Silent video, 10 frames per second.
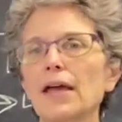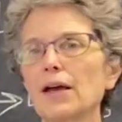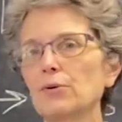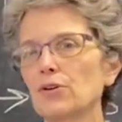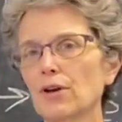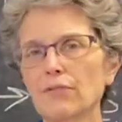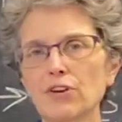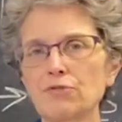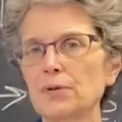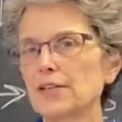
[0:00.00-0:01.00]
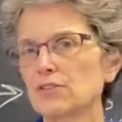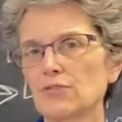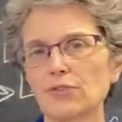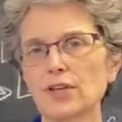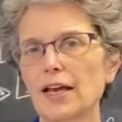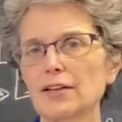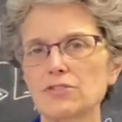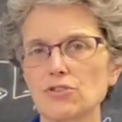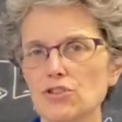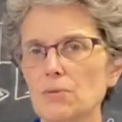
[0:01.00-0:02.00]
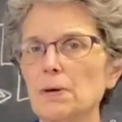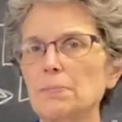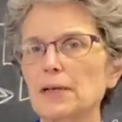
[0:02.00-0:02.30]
and we don't have enough places for the cats to jump up